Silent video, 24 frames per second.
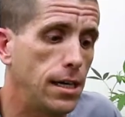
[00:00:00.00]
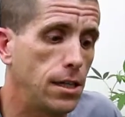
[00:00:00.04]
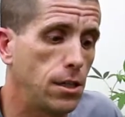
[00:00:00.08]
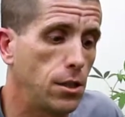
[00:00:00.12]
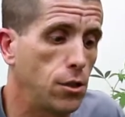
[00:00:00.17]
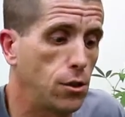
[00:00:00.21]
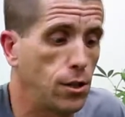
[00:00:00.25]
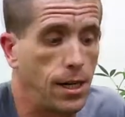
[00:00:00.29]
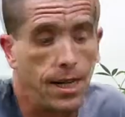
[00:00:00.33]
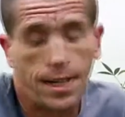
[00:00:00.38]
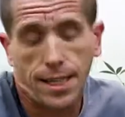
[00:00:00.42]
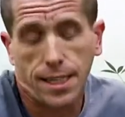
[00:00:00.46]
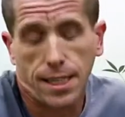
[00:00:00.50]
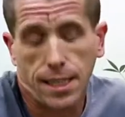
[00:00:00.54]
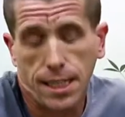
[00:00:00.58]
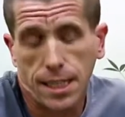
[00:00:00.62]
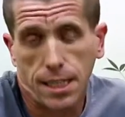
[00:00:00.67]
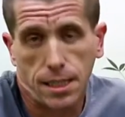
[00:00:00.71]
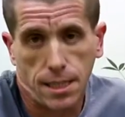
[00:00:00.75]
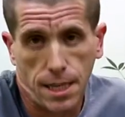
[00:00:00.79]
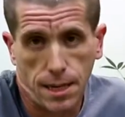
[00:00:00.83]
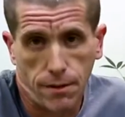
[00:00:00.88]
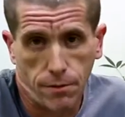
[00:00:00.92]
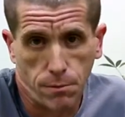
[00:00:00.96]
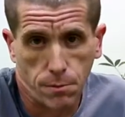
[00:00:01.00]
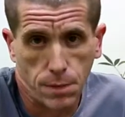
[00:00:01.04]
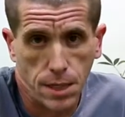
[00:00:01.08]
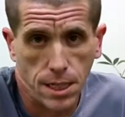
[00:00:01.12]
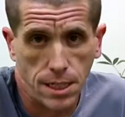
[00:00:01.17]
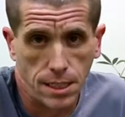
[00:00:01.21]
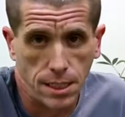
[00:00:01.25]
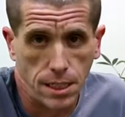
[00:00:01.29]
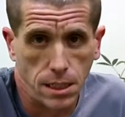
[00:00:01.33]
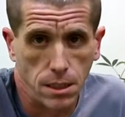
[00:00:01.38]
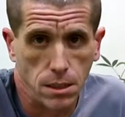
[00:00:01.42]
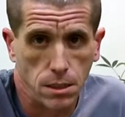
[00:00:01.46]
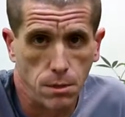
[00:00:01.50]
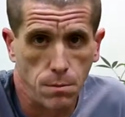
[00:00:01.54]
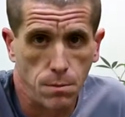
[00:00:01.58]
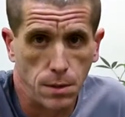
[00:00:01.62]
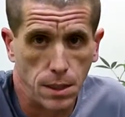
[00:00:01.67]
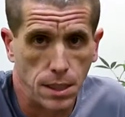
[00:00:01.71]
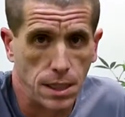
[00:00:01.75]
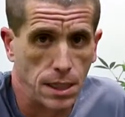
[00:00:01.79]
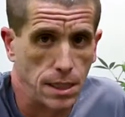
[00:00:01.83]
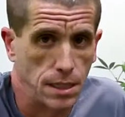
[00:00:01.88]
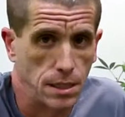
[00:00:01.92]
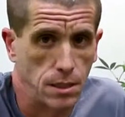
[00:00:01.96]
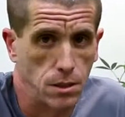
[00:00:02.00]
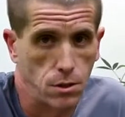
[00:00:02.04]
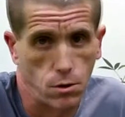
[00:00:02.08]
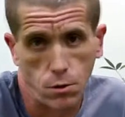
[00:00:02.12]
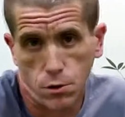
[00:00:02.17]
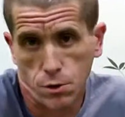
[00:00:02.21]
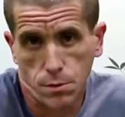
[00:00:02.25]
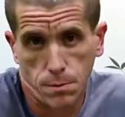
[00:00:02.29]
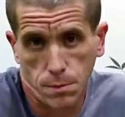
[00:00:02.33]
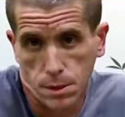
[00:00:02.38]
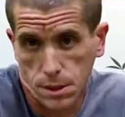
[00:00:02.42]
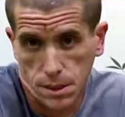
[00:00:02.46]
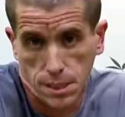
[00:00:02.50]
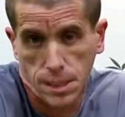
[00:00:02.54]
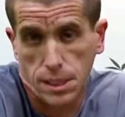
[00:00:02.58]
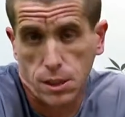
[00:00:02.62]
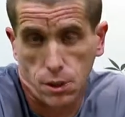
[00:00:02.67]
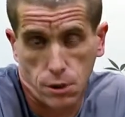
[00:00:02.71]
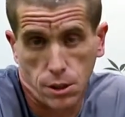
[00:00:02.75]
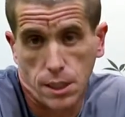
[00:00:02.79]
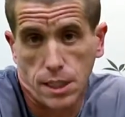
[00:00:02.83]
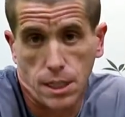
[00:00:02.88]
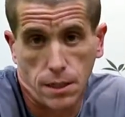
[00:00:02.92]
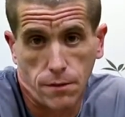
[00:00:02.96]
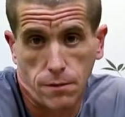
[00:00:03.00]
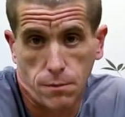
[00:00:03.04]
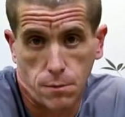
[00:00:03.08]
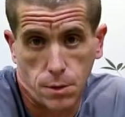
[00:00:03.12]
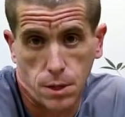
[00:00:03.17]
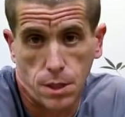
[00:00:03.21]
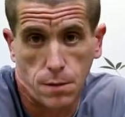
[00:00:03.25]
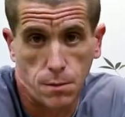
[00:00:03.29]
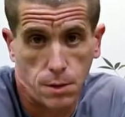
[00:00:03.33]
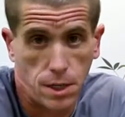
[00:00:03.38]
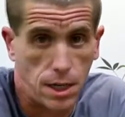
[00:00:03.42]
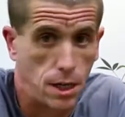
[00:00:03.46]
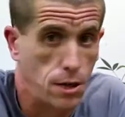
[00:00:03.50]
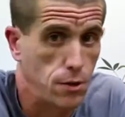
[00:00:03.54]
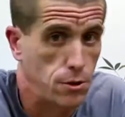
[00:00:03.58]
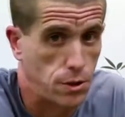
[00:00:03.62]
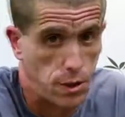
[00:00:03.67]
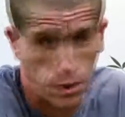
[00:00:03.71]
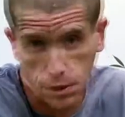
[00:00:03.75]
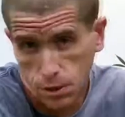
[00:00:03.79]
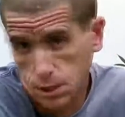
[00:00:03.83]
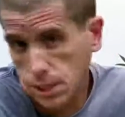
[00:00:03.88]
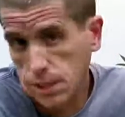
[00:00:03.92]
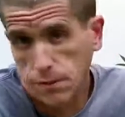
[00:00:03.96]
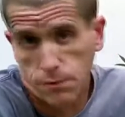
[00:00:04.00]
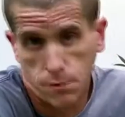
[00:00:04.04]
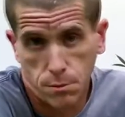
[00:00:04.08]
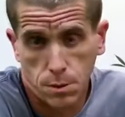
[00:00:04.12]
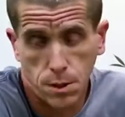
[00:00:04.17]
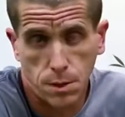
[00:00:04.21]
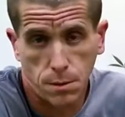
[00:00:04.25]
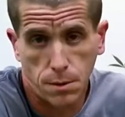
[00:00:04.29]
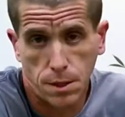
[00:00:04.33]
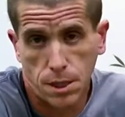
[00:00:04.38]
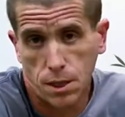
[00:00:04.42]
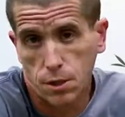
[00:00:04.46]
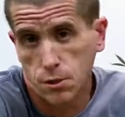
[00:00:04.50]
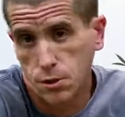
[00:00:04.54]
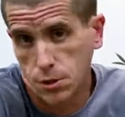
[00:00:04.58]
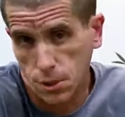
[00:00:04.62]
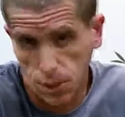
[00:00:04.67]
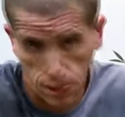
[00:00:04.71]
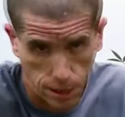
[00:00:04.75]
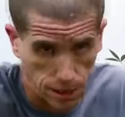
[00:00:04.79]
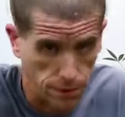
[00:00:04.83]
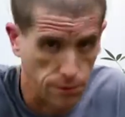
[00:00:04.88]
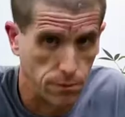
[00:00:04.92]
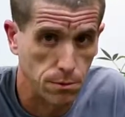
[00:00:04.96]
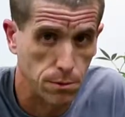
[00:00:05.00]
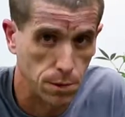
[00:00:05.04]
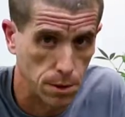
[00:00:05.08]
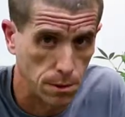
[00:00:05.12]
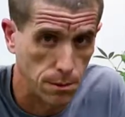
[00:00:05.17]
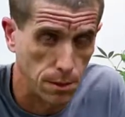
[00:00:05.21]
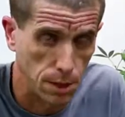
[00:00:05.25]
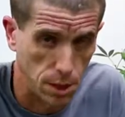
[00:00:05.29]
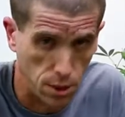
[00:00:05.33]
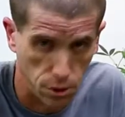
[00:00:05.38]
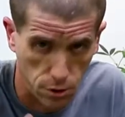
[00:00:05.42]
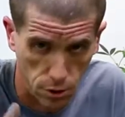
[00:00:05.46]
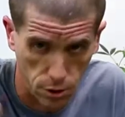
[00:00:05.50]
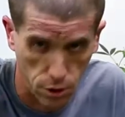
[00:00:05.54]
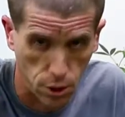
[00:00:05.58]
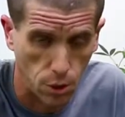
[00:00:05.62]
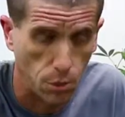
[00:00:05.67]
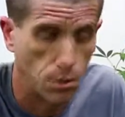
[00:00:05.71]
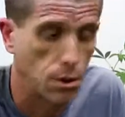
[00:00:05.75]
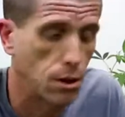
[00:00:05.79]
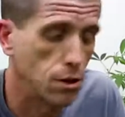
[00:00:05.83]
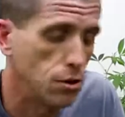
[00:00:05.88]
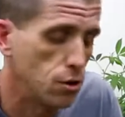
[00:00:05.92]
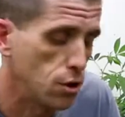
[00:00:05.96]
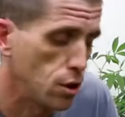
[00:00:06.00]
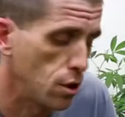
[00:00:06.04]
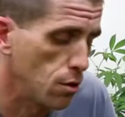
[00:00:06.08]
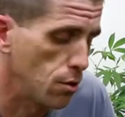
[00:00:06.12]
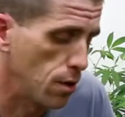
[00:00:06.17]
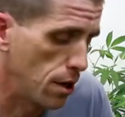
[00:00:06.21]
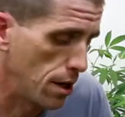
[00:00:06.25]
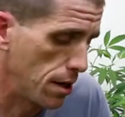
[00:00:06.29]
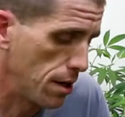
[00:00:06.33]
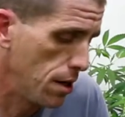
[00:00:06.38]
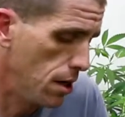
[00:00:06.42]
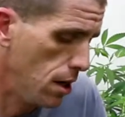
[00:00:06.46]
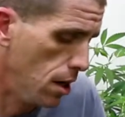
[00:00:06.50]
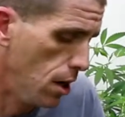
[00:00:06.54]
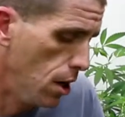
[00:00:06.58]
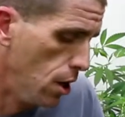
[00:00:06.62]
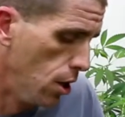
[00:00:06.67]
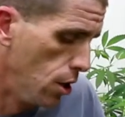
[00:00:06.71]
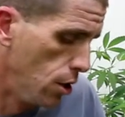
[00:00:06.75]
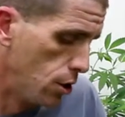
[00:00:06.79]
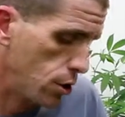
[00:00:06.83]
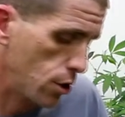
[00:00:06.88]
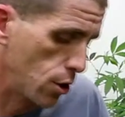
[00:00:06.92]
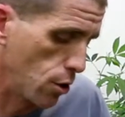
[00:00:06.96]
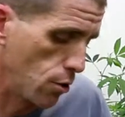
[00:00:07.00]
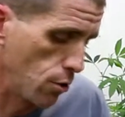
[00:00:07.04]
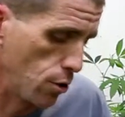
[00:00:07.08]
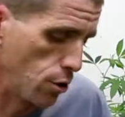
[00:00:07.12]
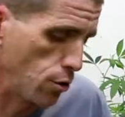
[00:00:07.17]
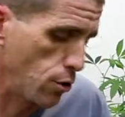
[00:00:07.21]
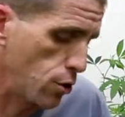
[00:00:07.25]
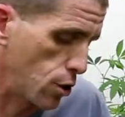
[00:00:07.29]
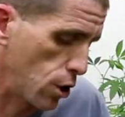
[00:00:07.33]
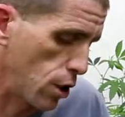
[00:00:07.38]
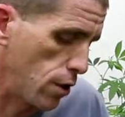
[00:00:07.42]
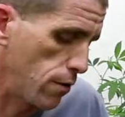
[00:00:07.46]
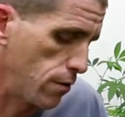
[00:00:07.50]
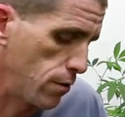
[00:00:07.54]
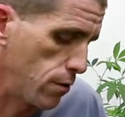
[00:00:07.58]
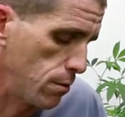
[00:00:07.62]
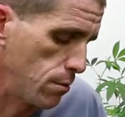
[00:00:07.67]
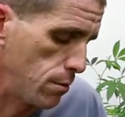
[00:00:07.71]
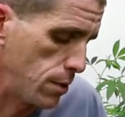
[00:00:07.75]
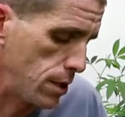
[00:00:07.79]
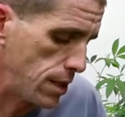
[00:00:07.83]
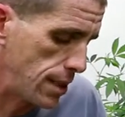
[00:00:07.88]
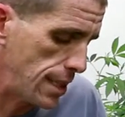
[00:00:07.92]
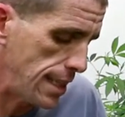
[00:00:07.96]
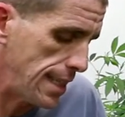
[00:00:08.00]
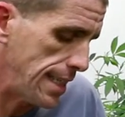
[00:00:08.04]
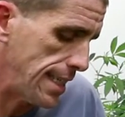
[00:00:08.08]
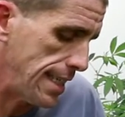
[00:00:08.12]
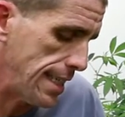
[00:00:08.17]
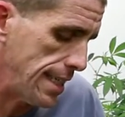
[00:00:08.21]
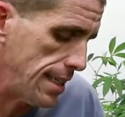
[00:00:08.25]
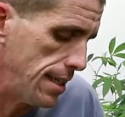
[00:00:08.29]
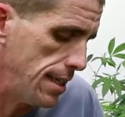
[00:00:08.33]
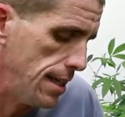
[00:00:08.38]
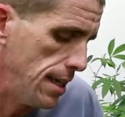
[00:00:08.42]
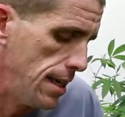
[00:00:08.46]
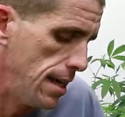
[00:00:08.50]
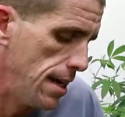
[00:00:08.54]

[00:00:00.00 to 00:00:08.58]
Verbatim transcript: you're not going to get that from cuttings, because ultimately you're getting it from someone else, and they're getting it from someone else, and they're getting it from someone else, and so on and so on. So when you start from seed,